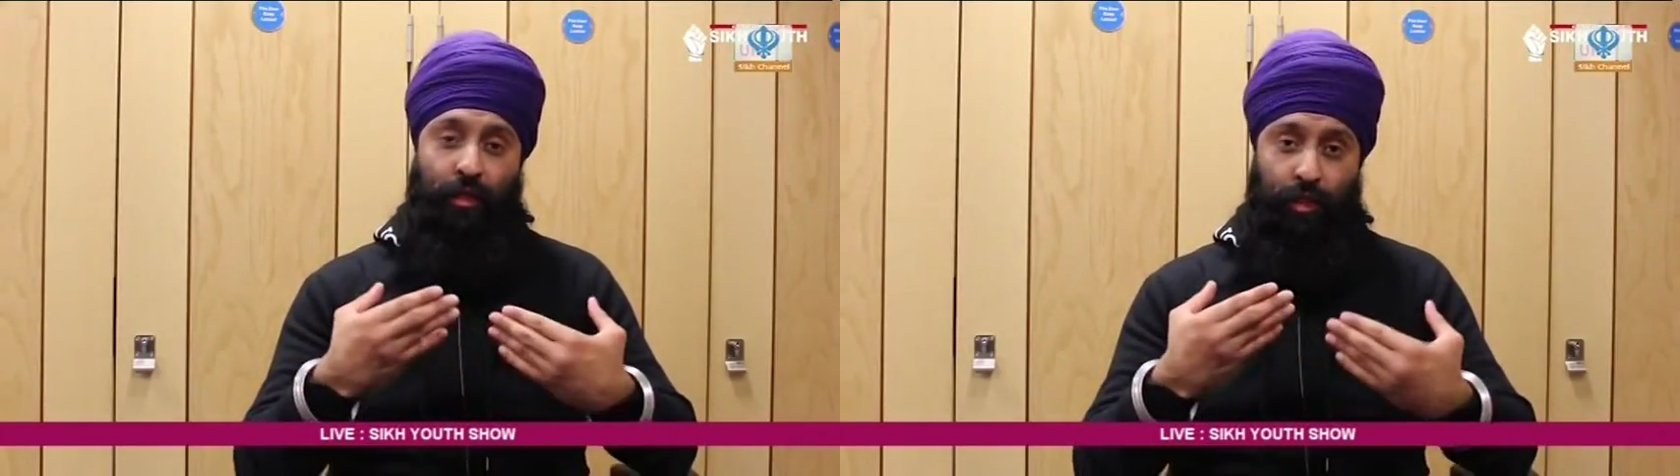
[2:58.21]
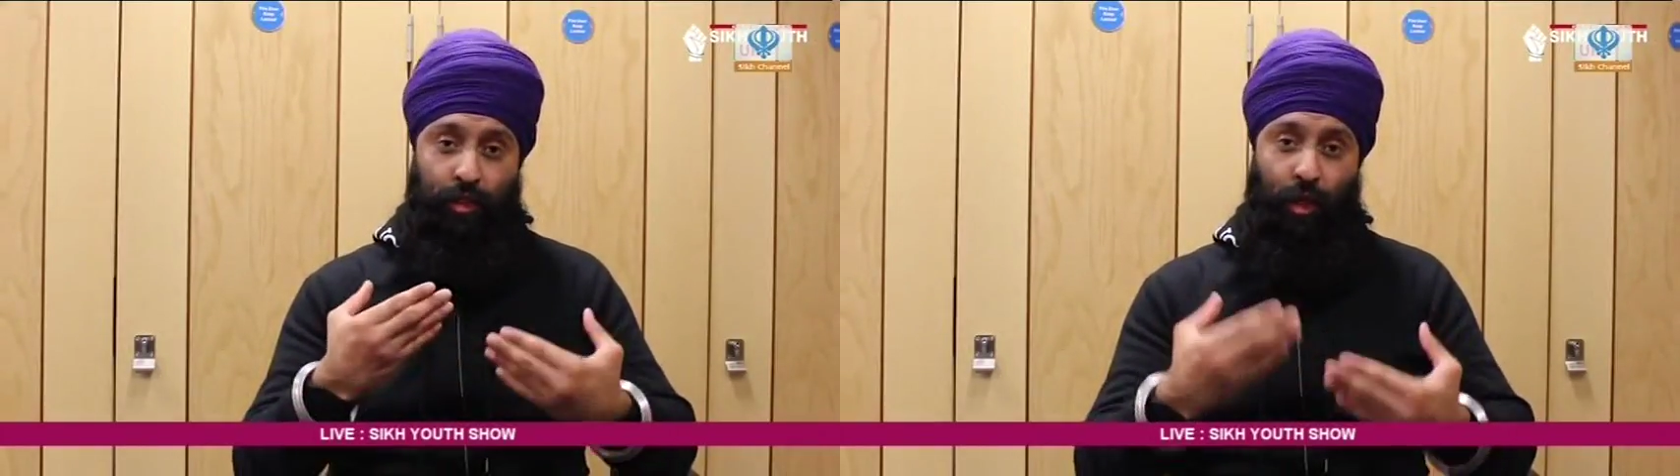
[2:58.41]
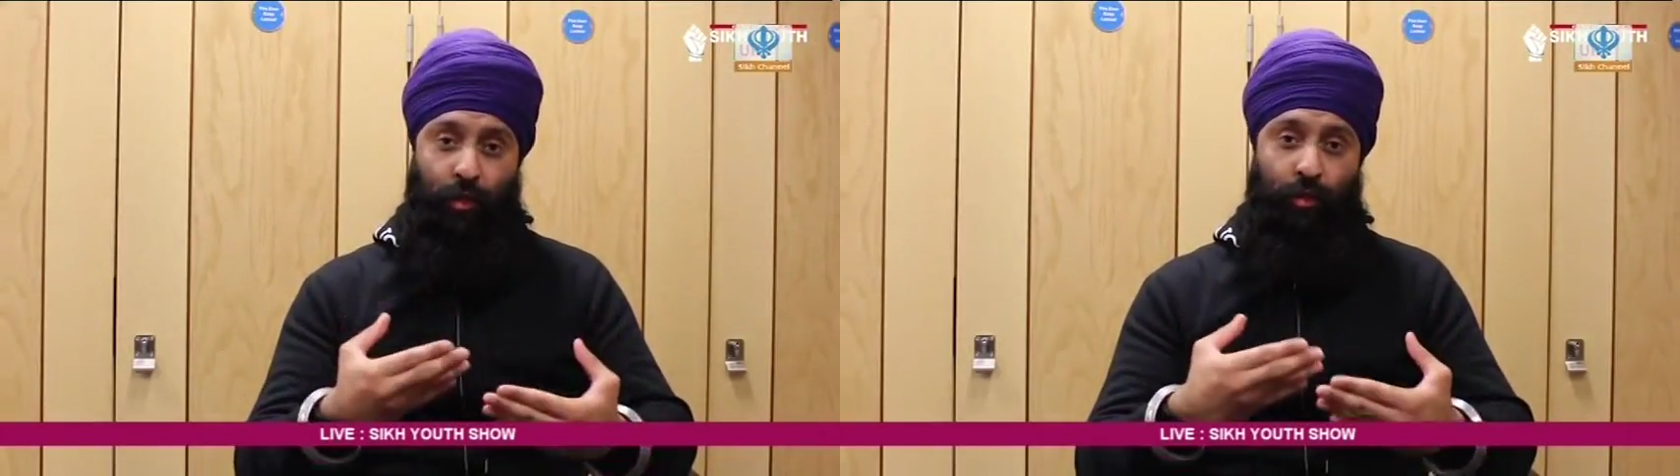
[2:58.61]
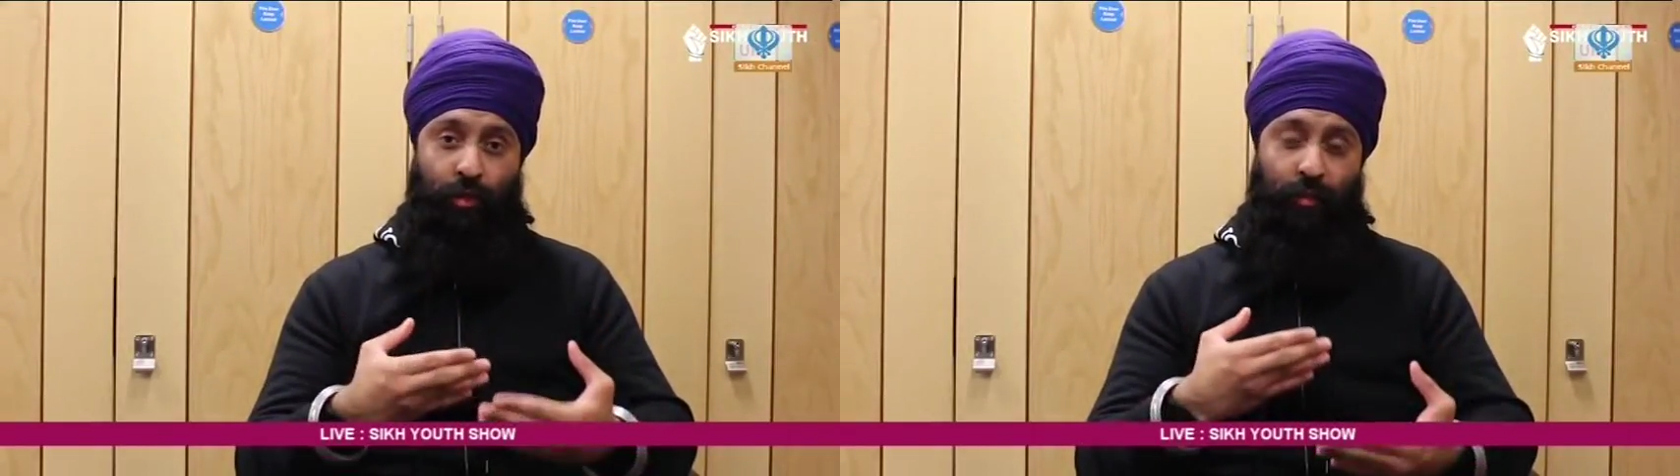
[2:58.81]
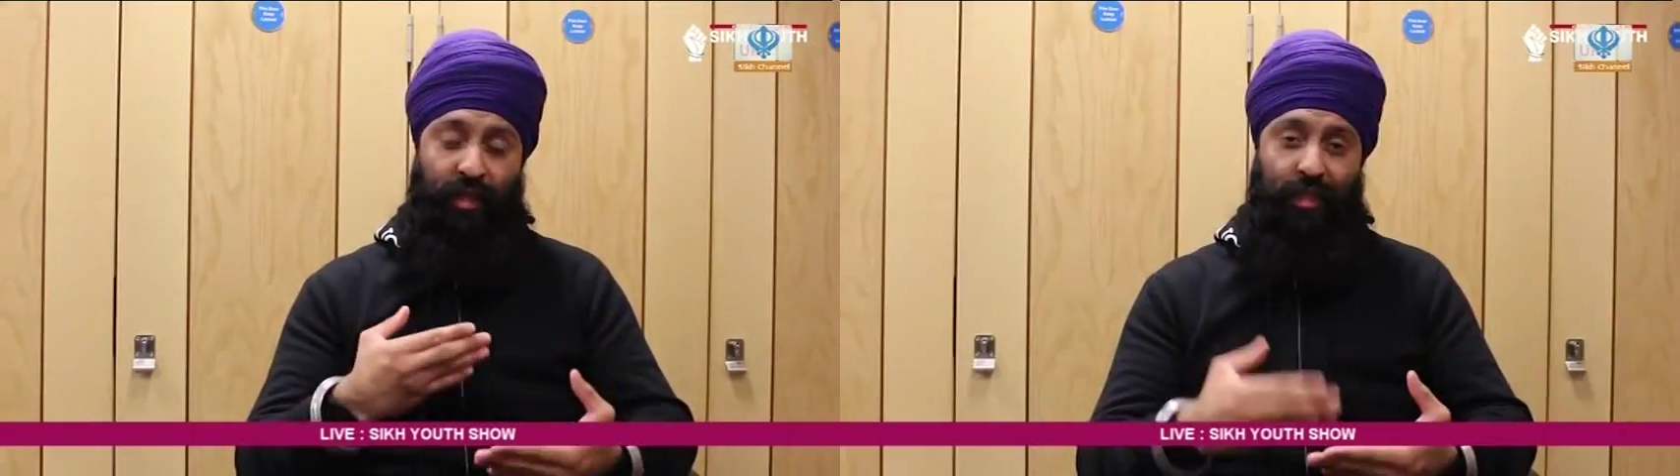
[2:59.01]
to show you
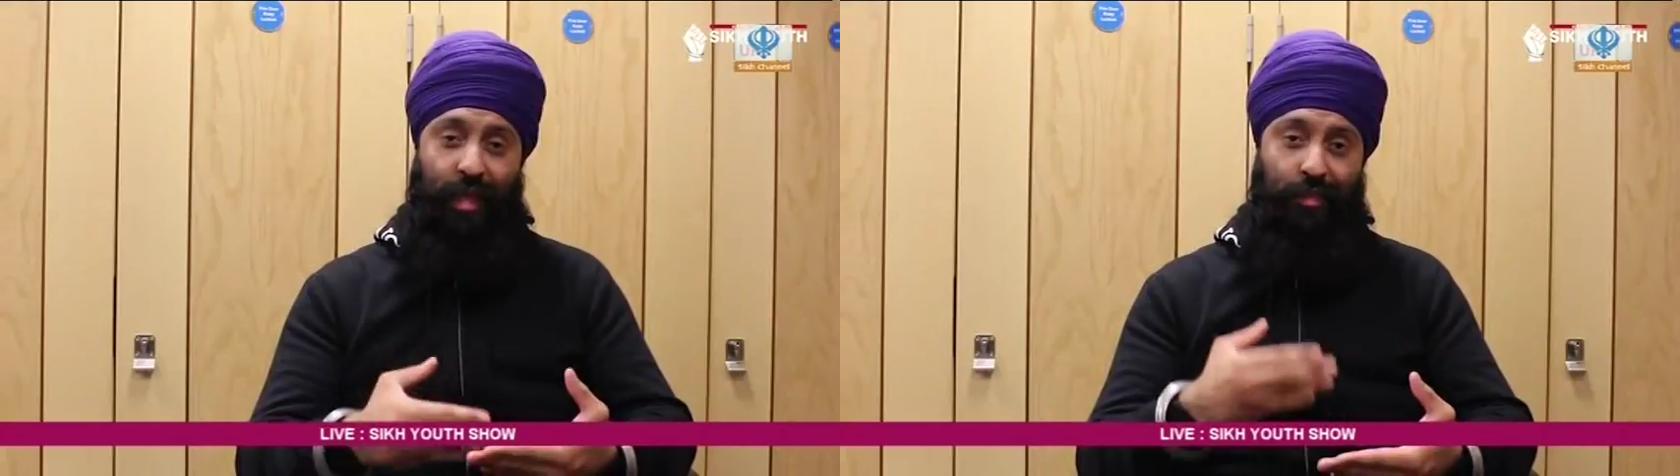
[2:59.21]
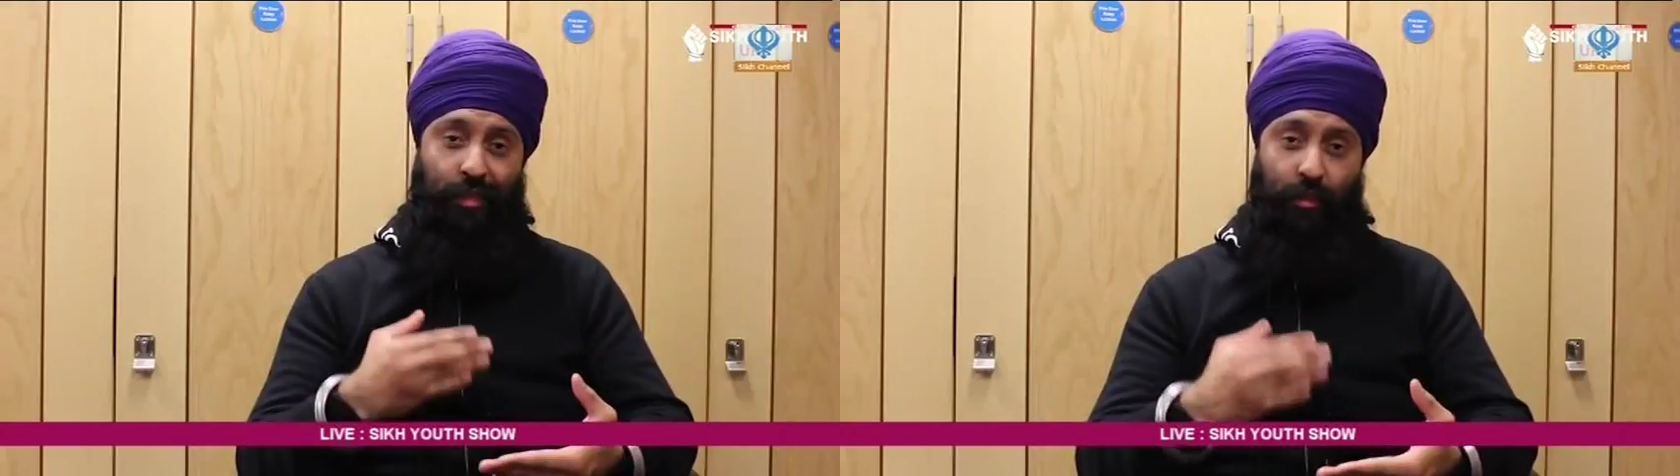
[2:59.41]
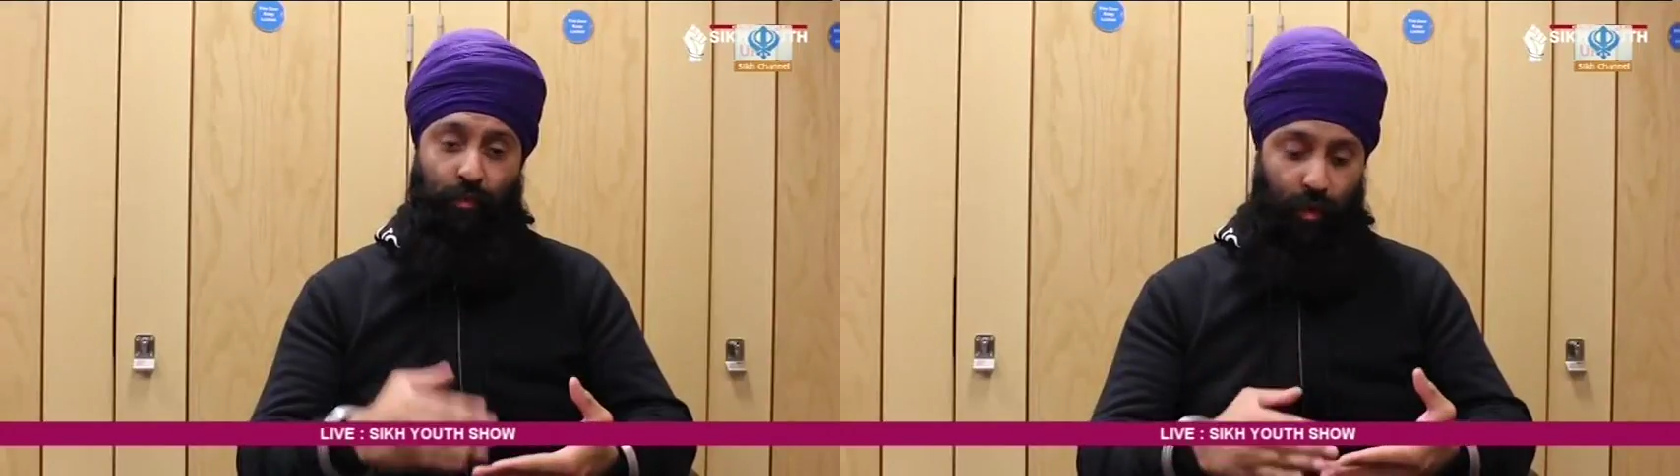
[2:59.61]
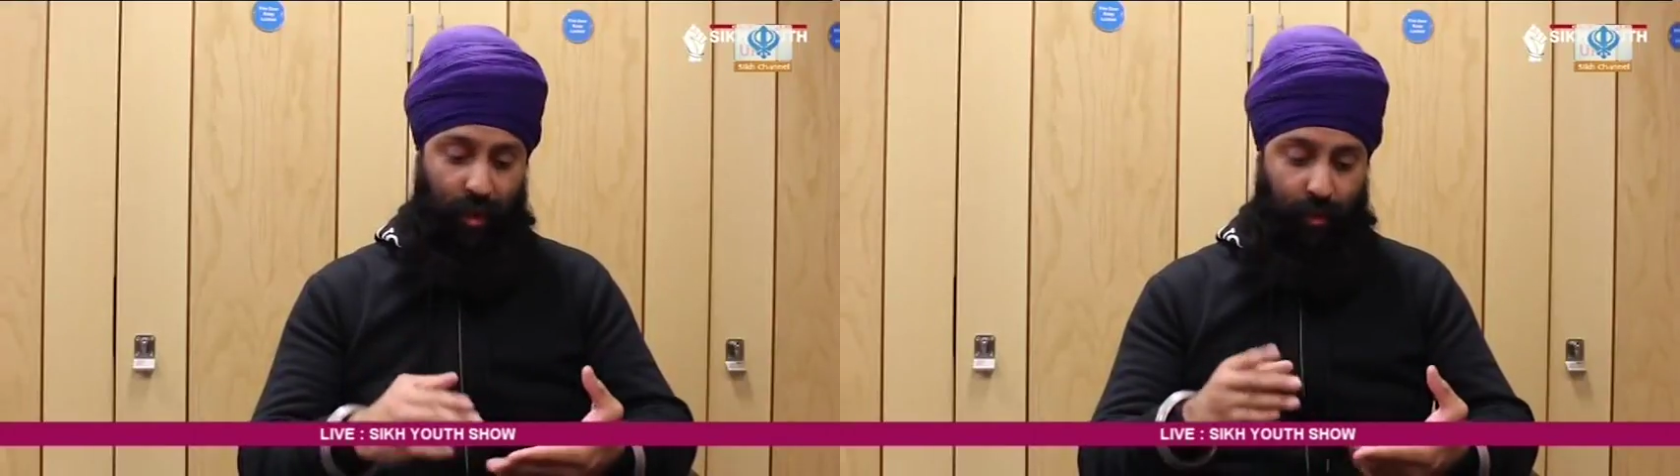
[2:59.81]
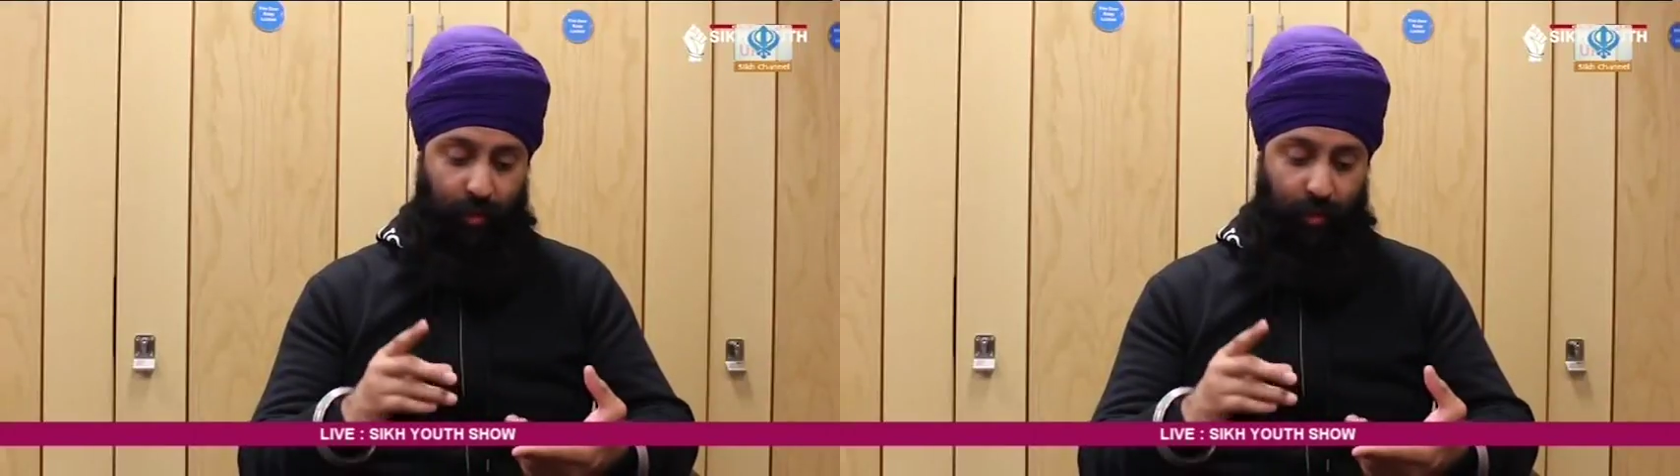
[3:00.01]
some of the dangers and warnings.